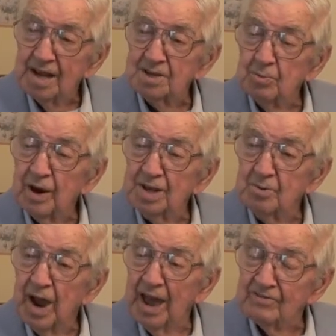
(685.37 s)
is the way
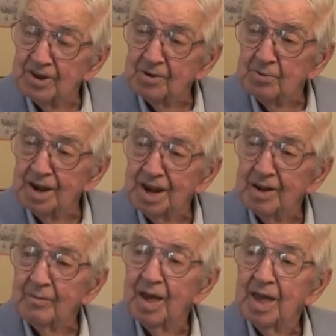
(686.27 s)
you have to treat
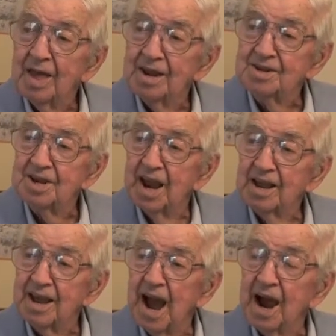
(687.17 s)
him.
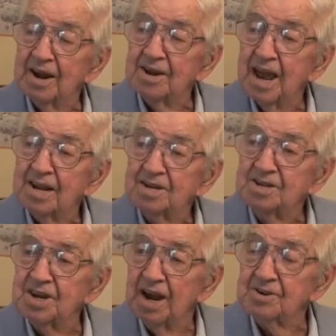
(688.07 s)
Kind,
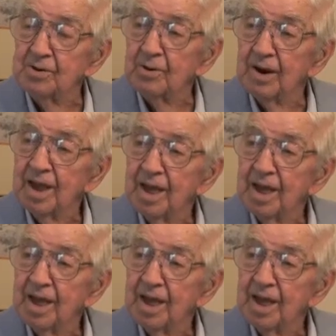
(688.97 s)
gentle,